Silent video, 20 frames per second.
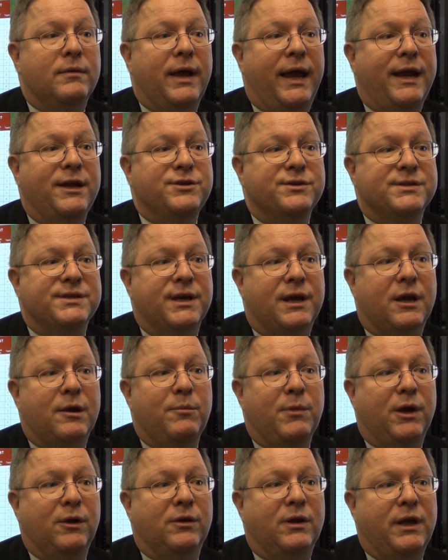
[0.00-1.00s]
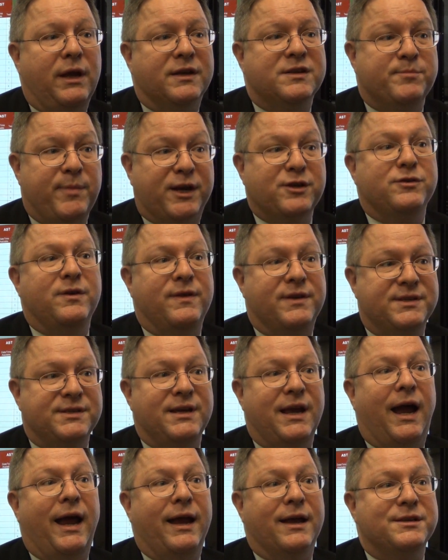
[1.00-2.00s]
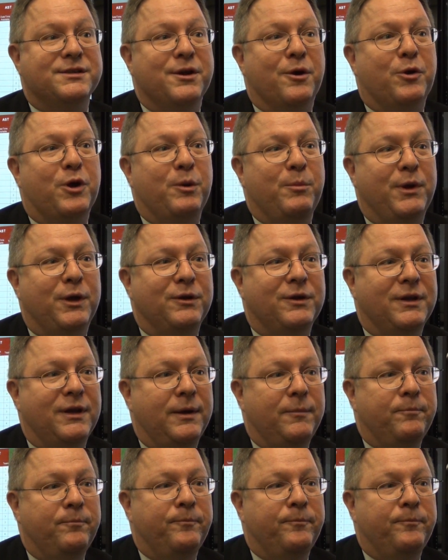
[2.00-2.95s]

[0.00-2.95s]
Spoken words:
agency community, especially the CISO community.